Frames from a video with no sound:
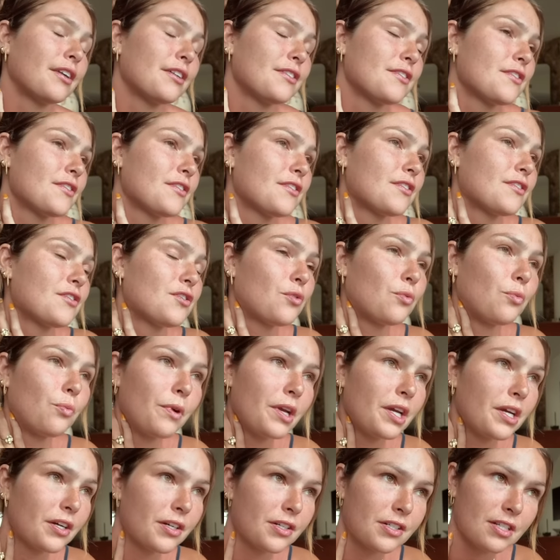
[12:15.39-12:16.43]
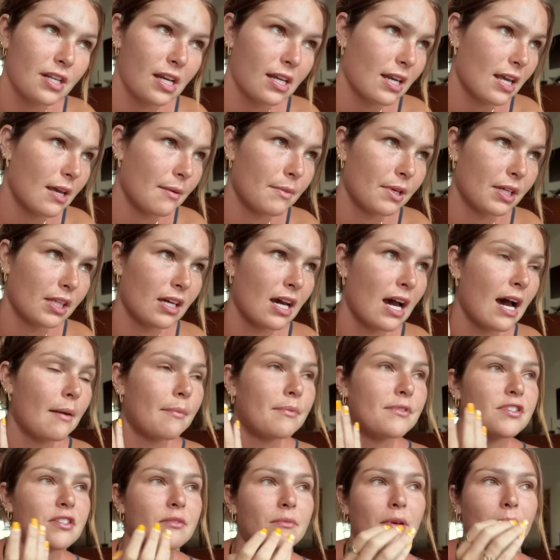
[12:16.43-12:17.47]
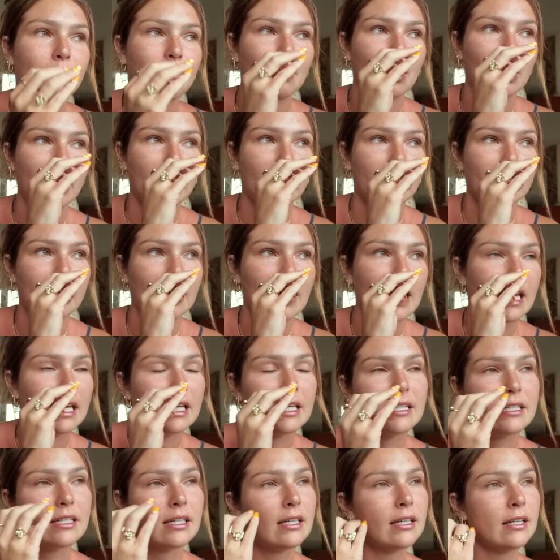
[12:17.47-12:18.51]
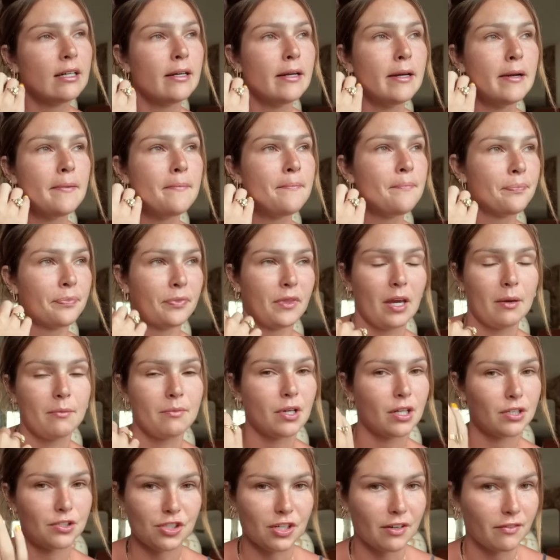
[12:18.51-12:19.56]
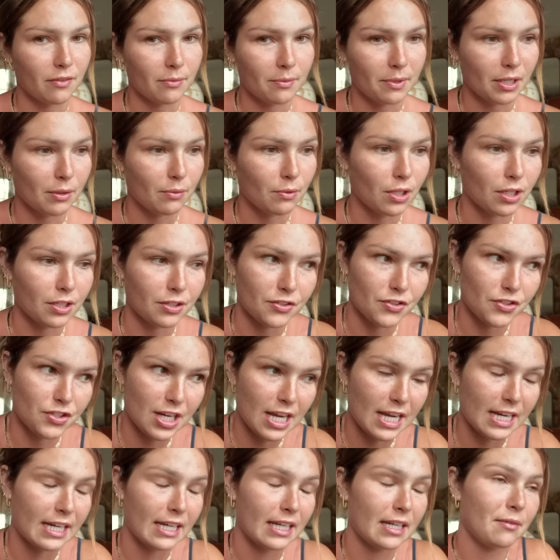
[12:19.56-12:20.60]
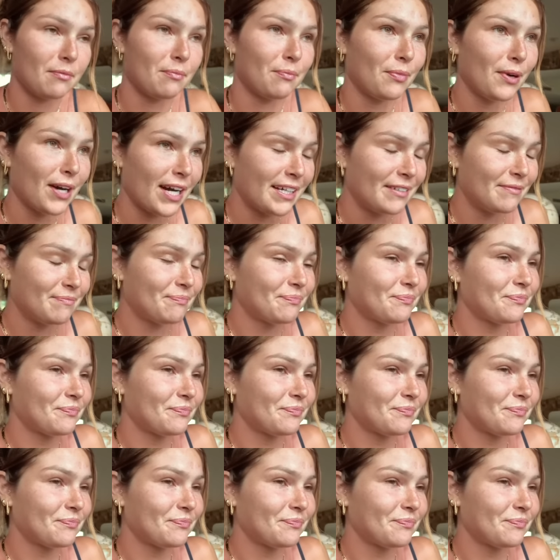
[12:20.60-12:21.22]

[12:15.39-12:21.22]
It's a weird dynamic that happens in my brain and I'm not sure everybody will understand it, but